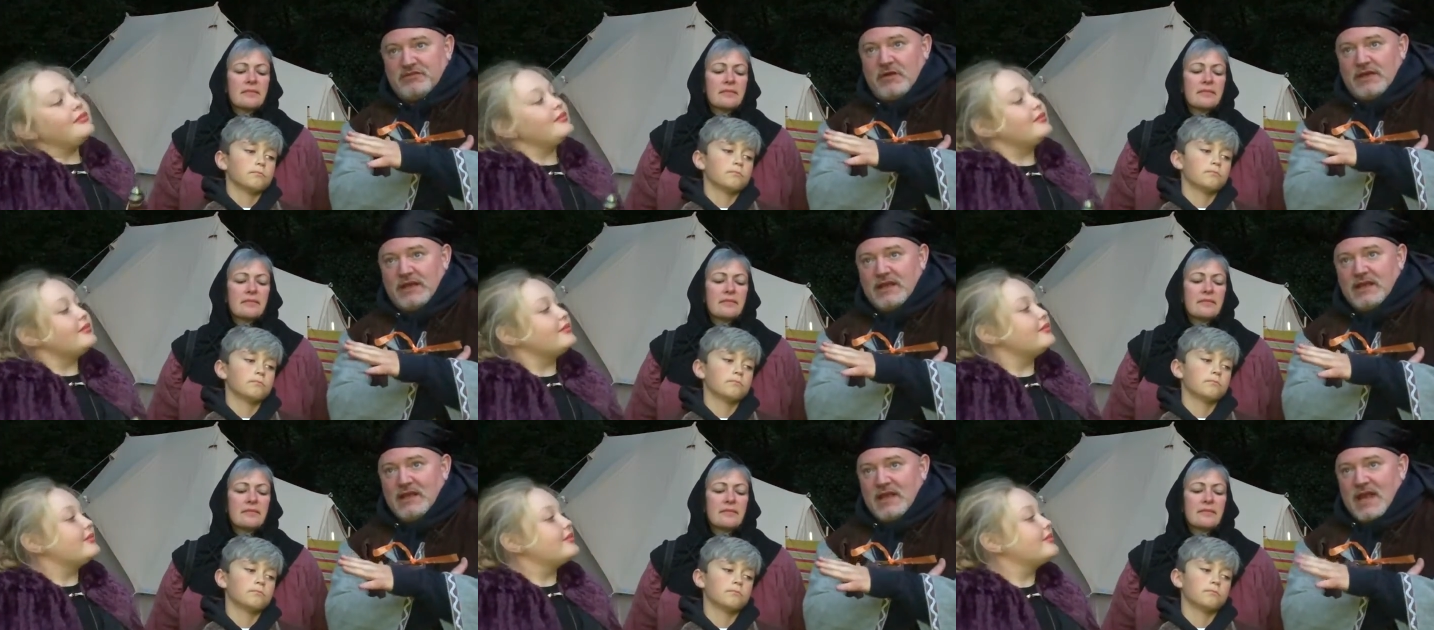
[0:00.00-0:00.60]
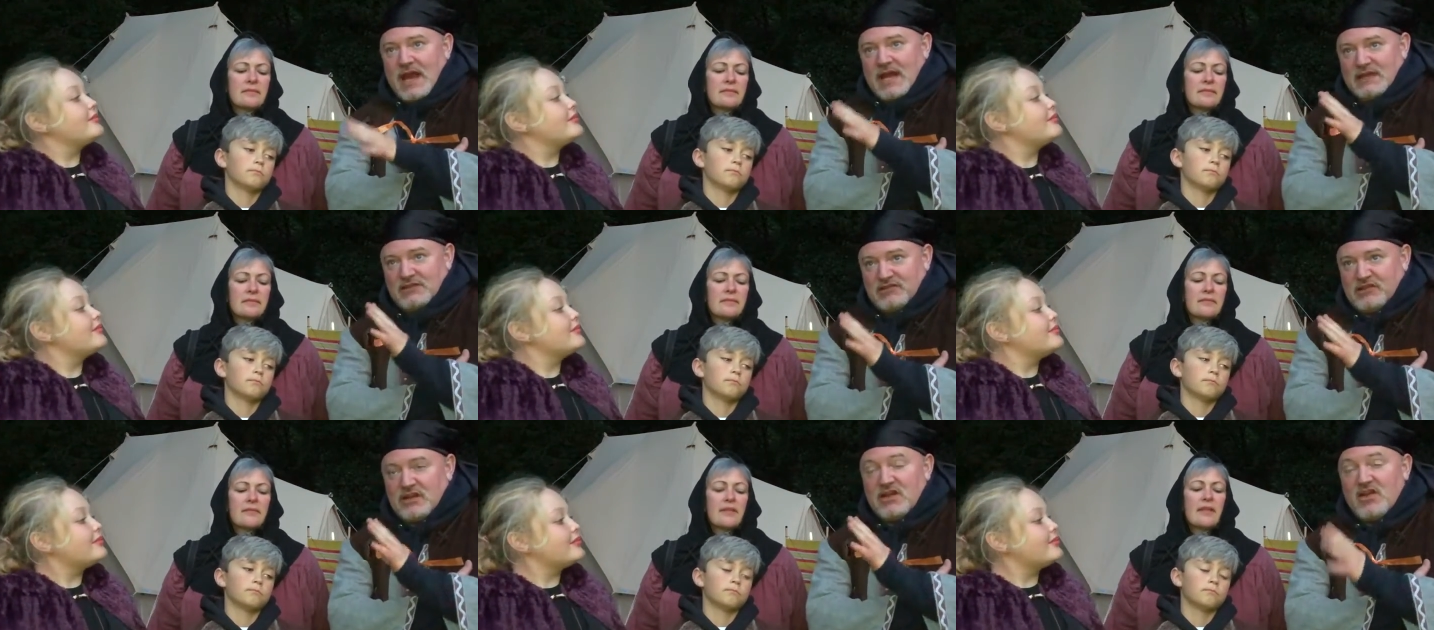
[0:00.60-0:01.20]
Speaker 1: fight and yeah.
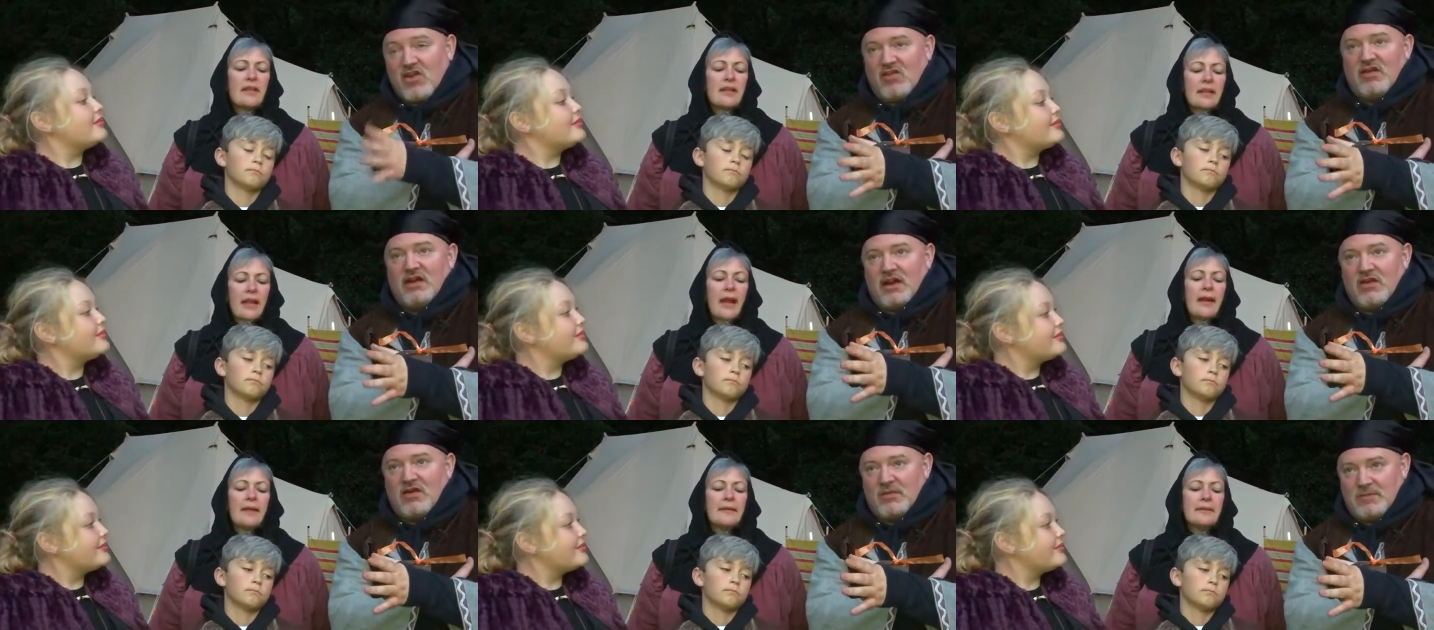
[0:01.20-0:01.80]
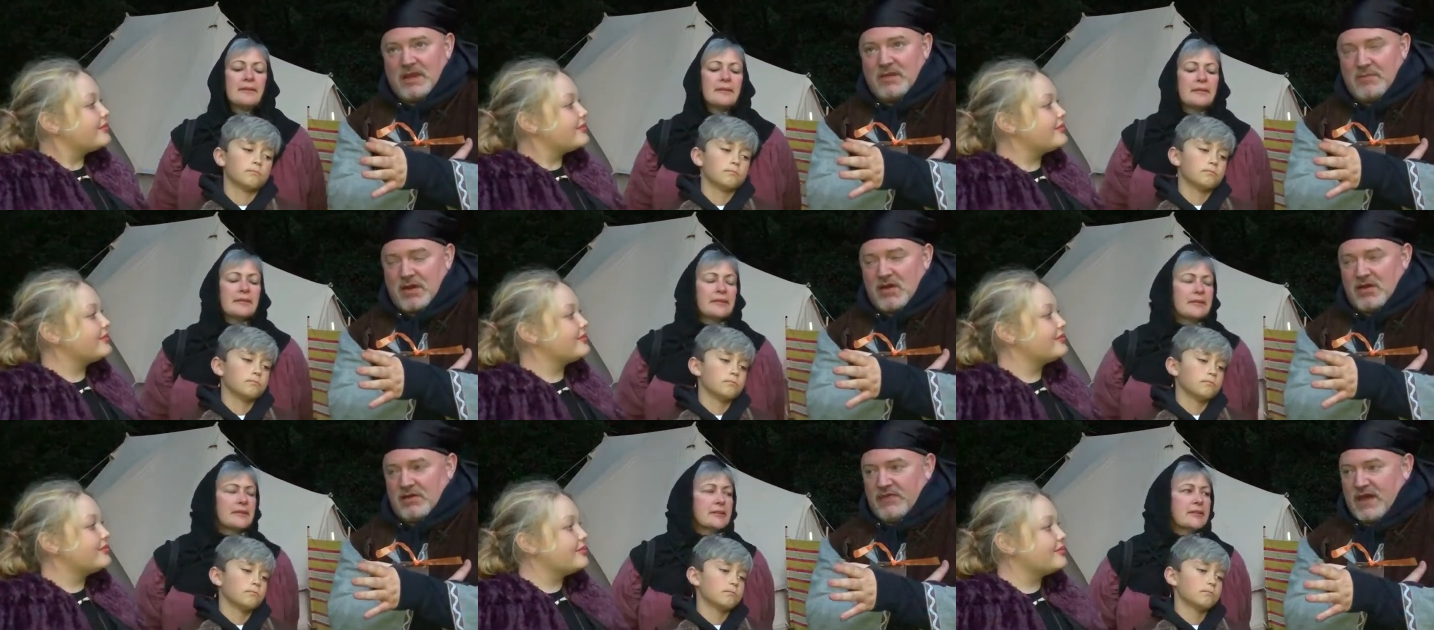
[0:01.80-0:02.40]
to not yeah. like be a
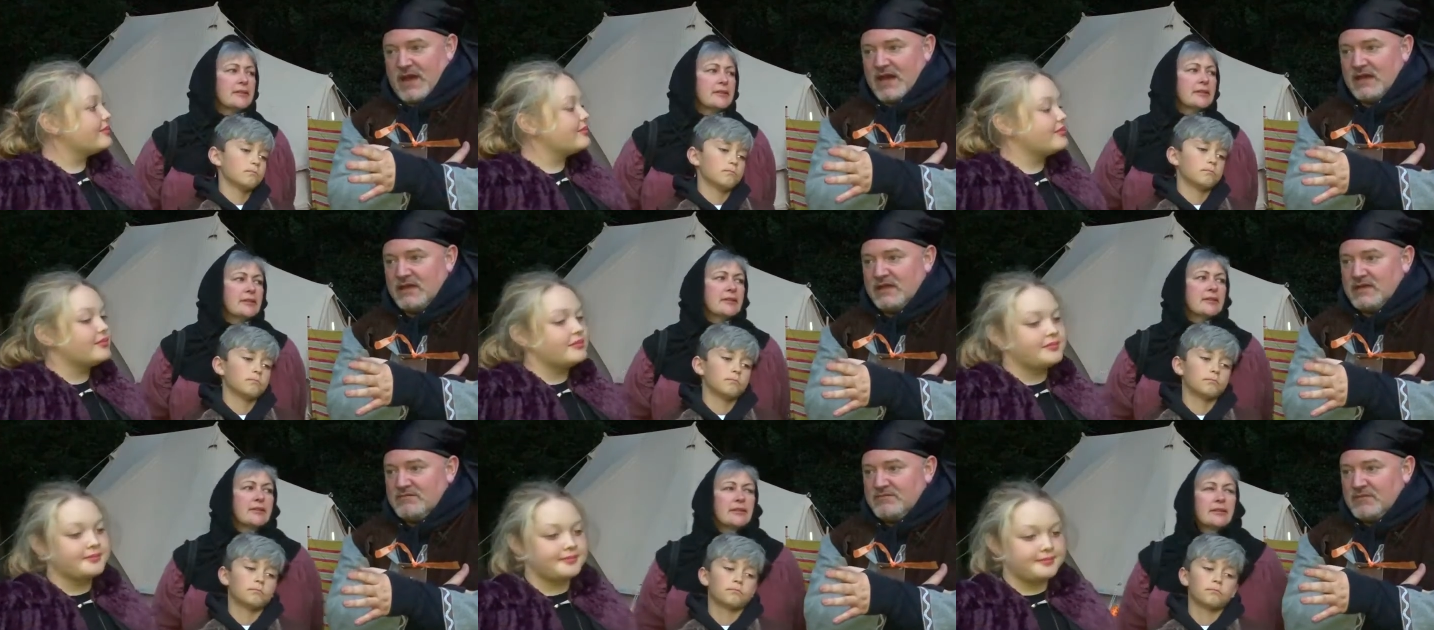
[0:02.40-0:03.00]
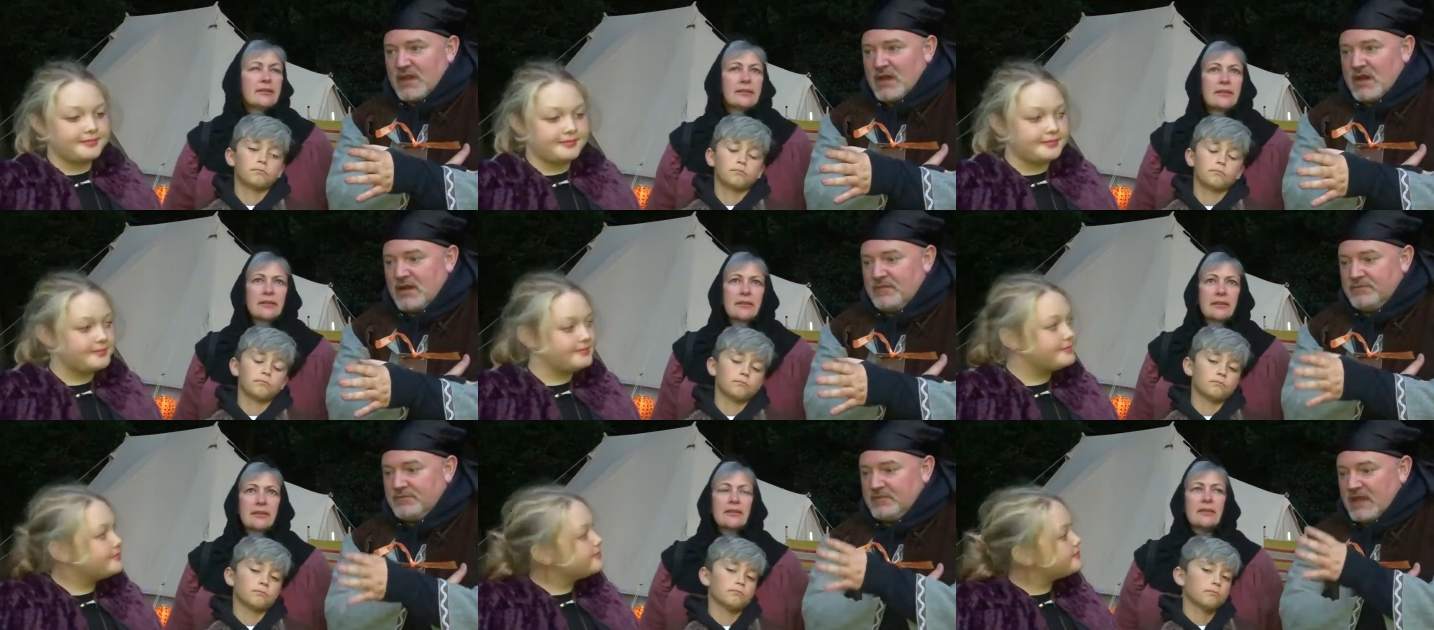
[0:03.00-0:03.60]
part of that.
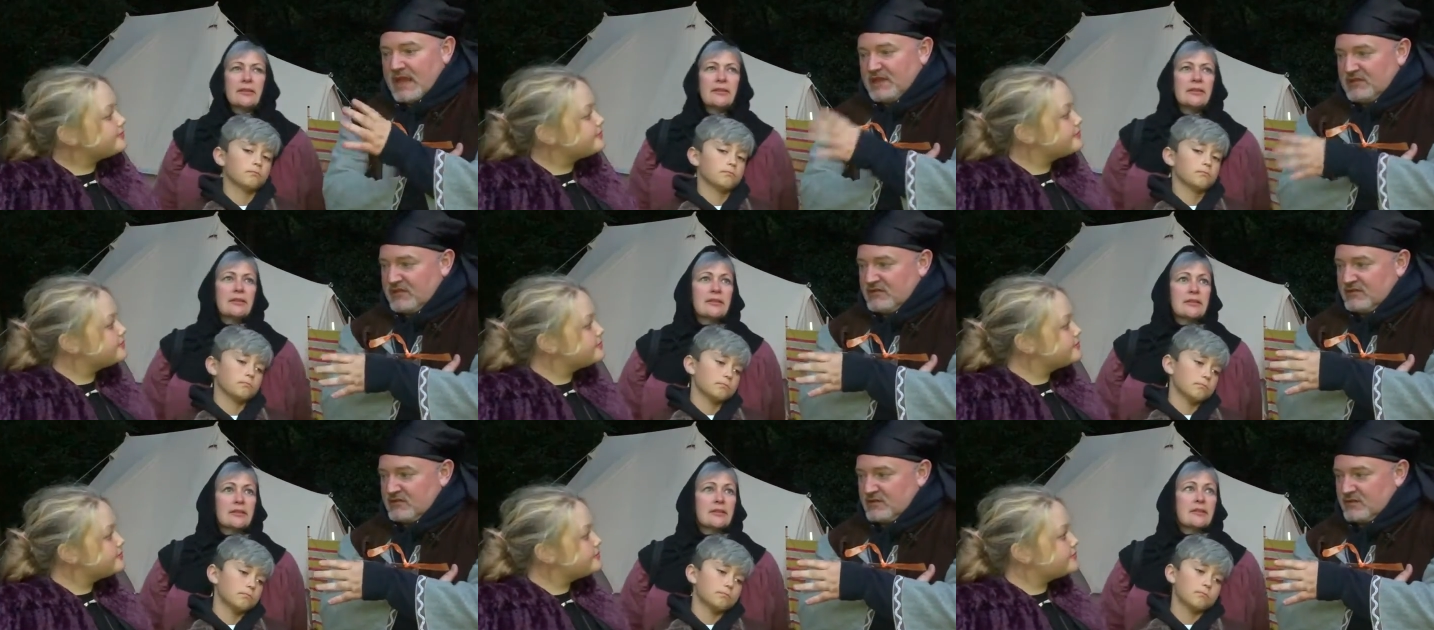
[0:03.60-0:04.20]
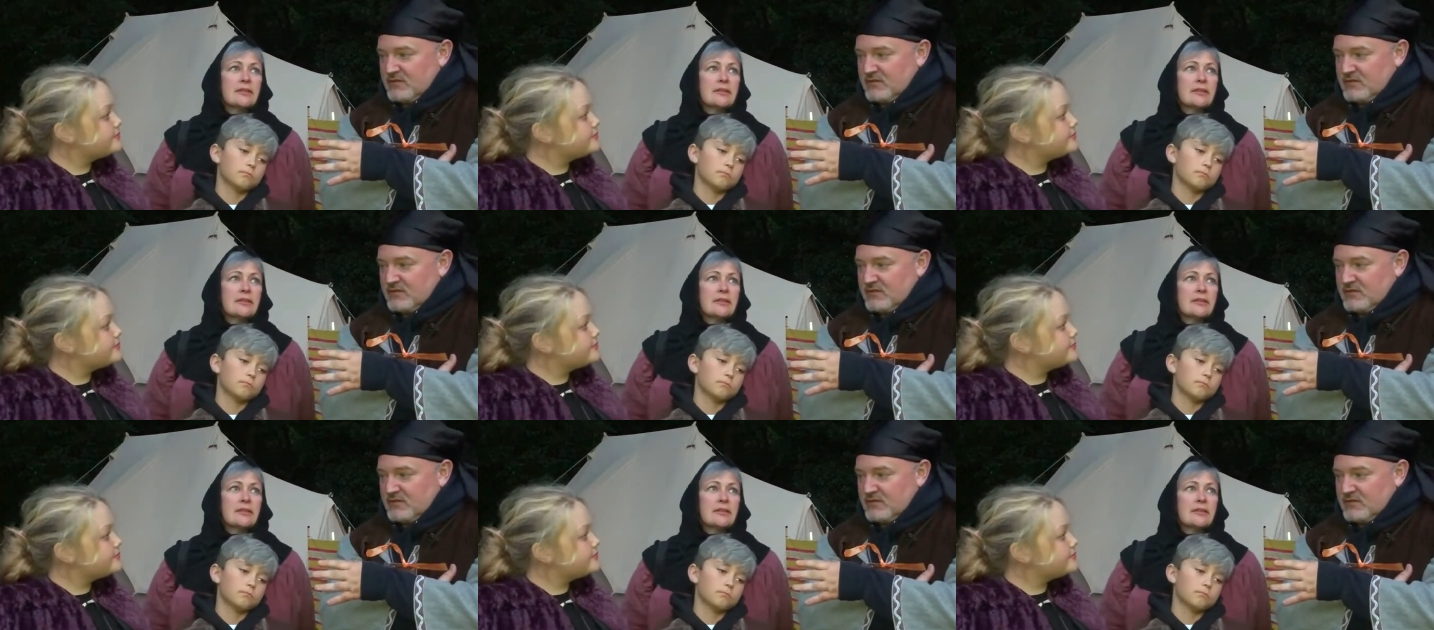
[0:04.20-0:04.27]
Um, is his